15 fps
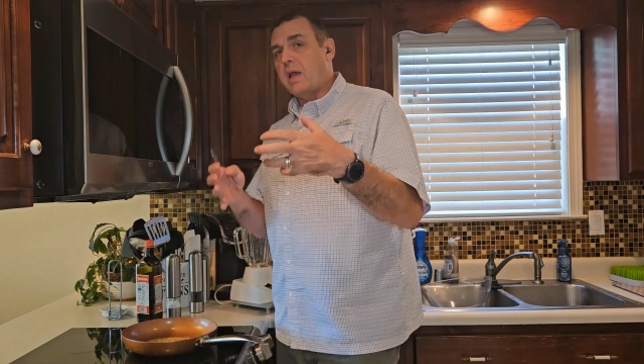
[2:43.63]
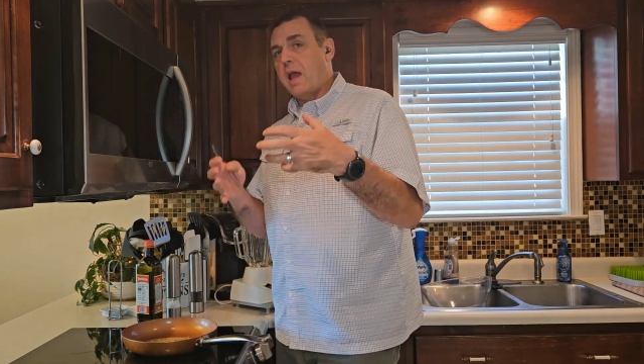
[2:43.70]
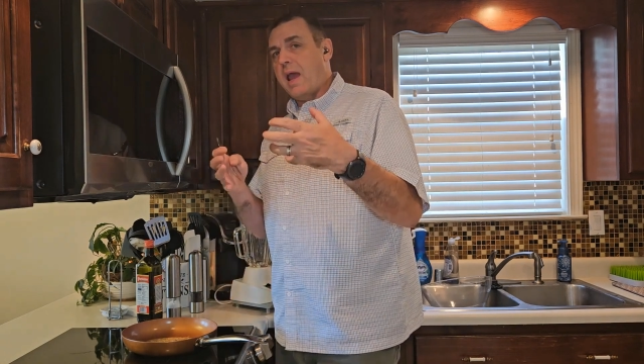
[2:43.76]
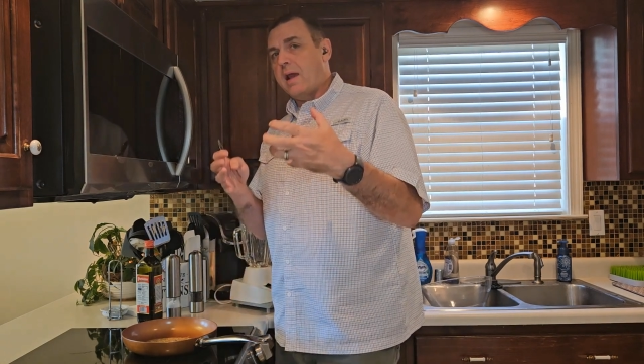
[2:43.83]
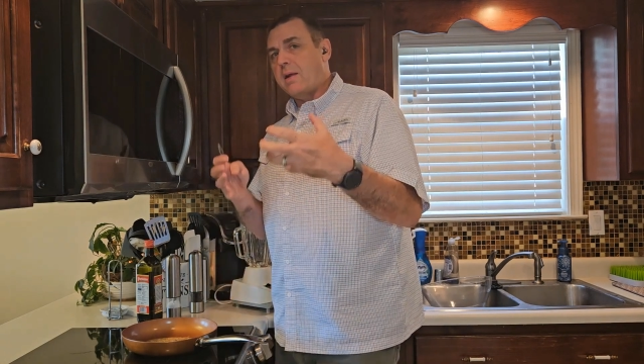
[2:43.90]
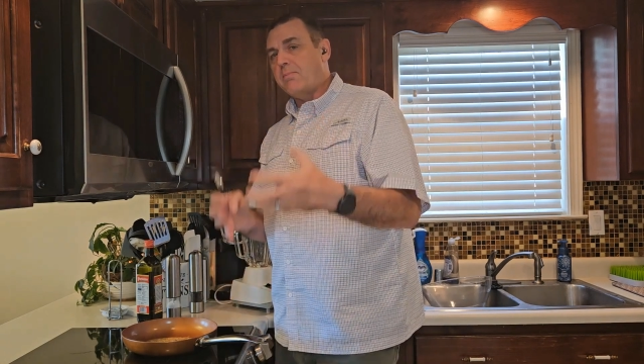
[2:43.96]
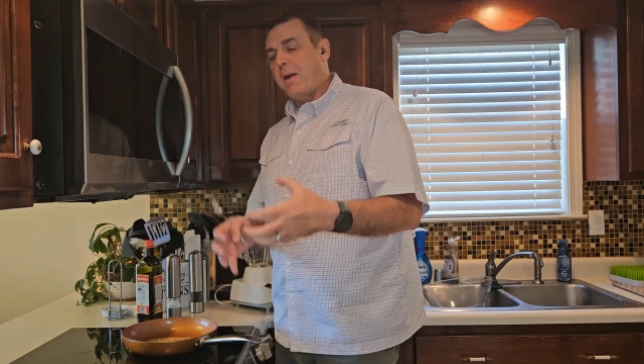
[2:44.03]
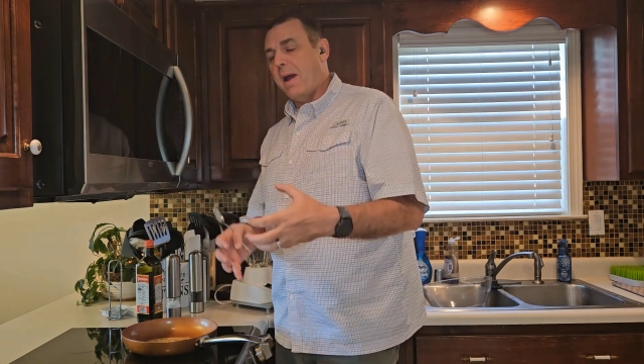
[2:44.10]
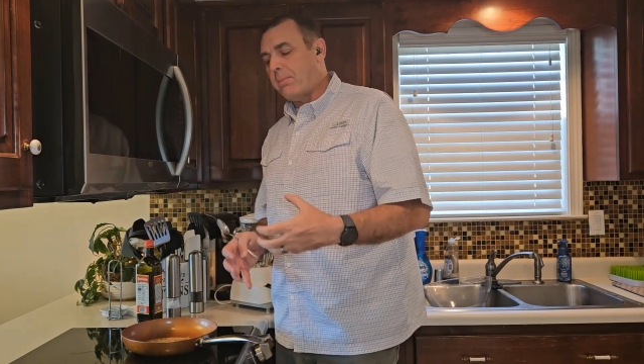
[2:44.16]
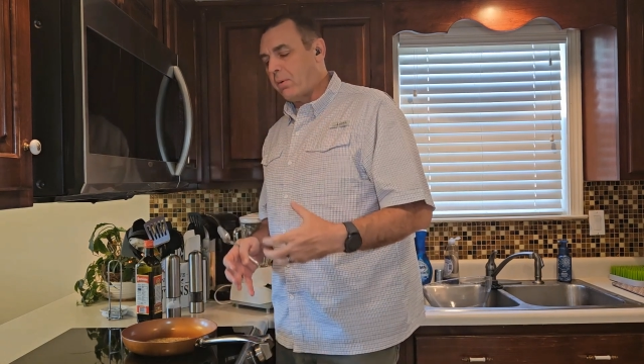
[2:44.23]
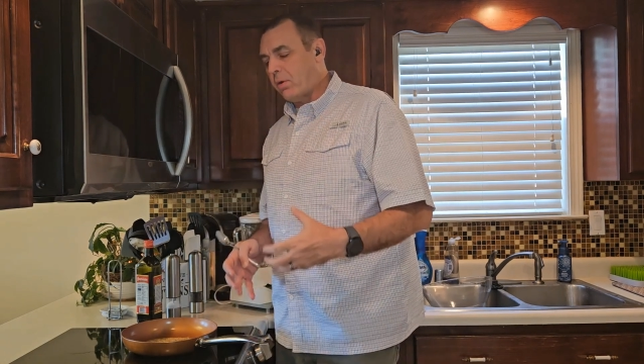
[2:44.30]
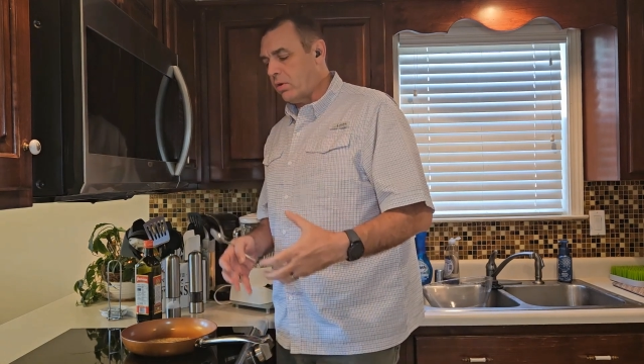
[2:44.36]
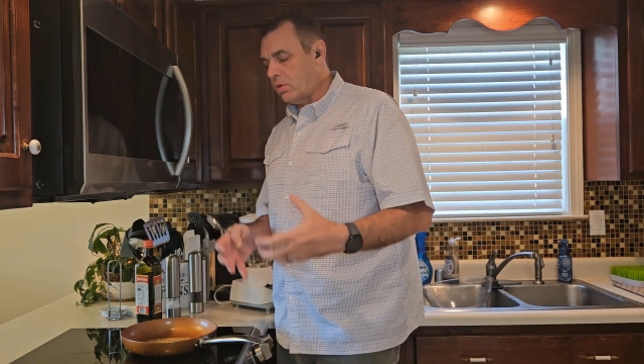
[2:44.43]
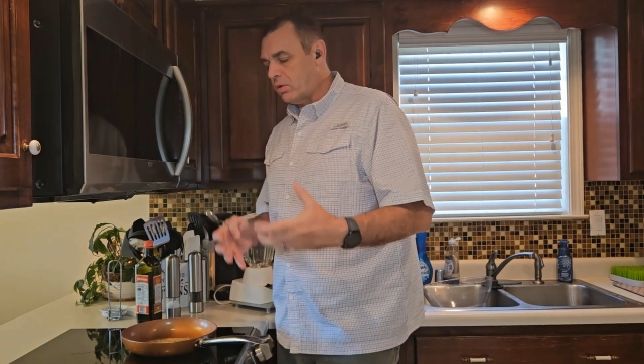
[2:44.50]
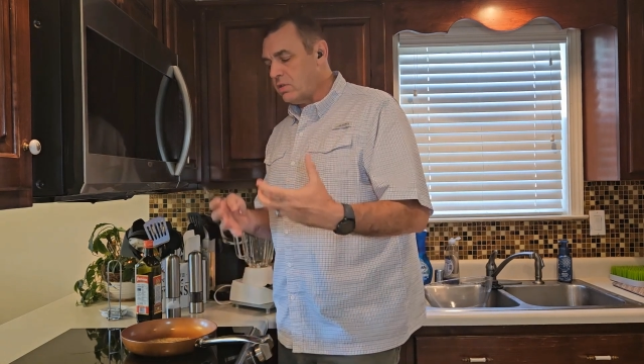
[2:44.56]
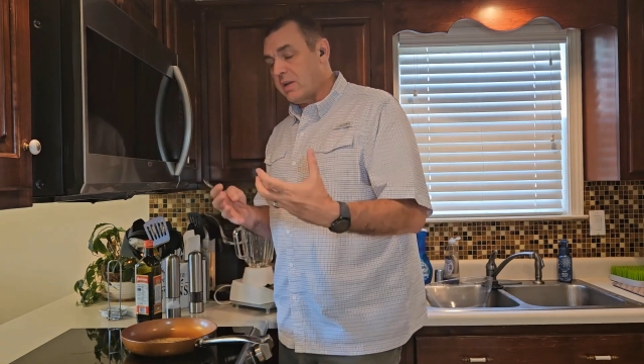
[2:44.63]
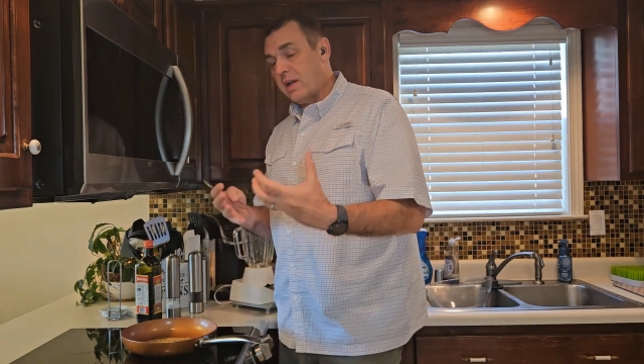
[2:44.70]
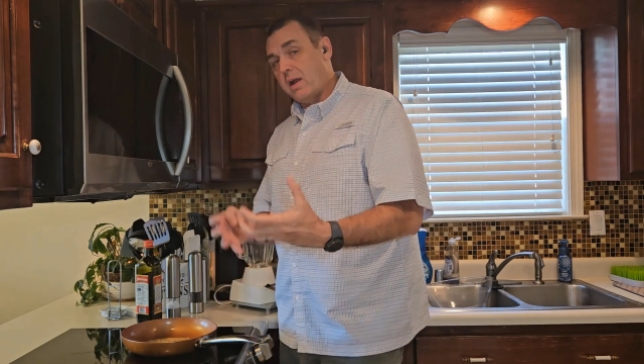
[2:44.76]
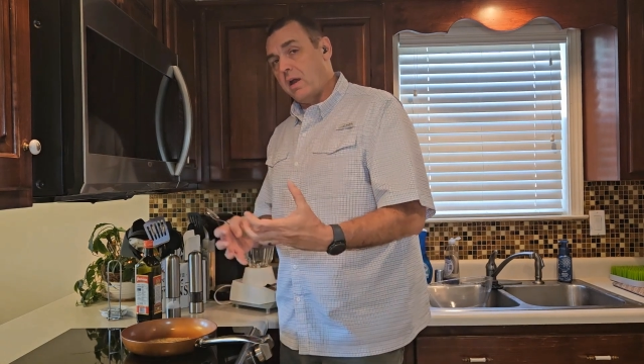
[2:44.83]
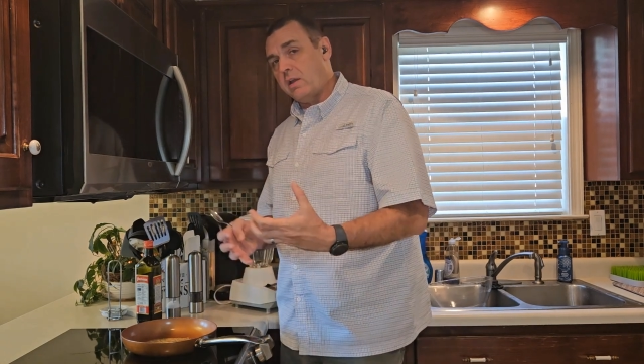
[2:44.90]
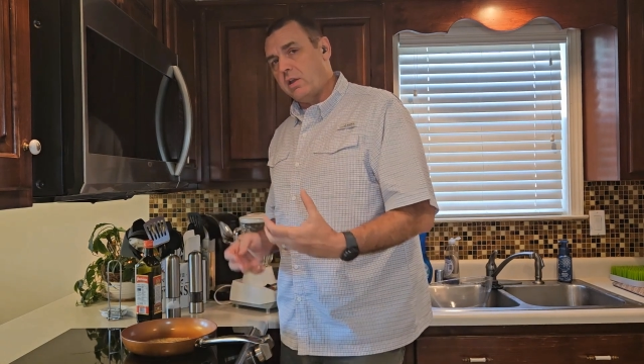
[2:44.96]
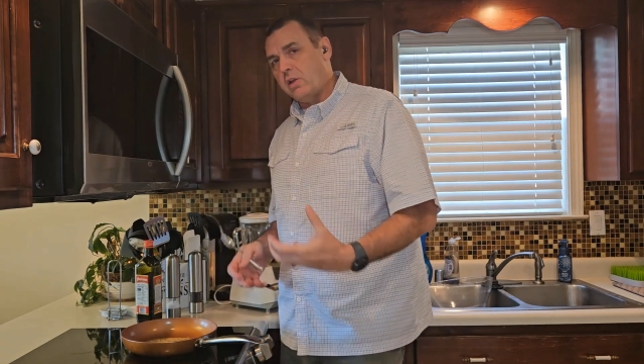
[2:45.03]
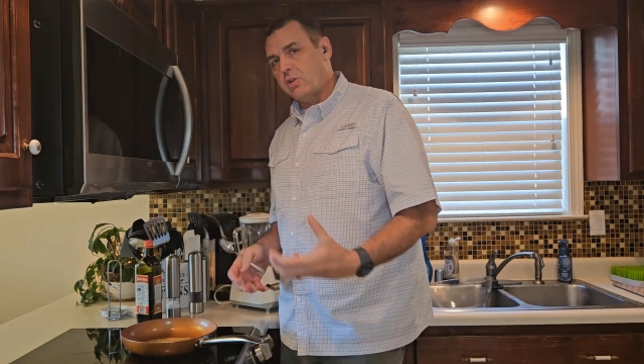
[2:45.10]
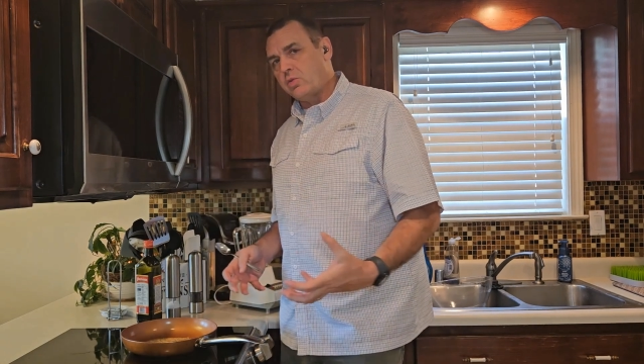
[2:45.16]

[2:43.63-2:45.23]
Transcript: and peppers and onions.